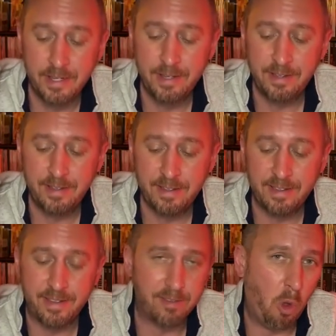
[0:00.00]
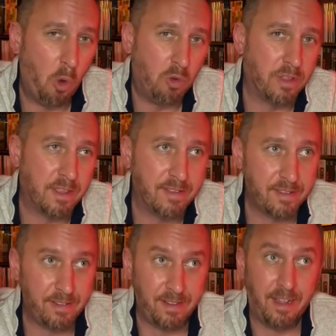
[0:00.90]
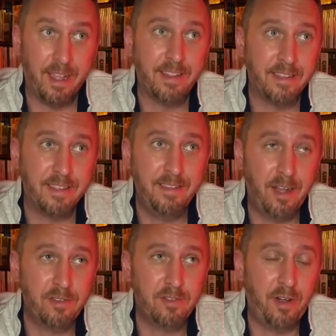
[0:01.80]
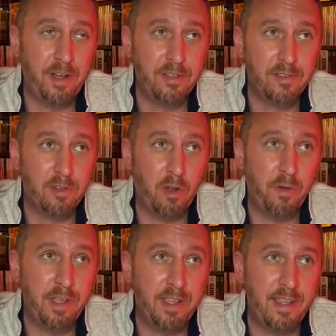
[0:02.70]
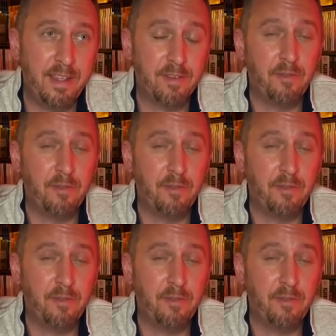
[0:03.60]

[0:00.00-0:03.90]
it's only slightly touched on. So it's a very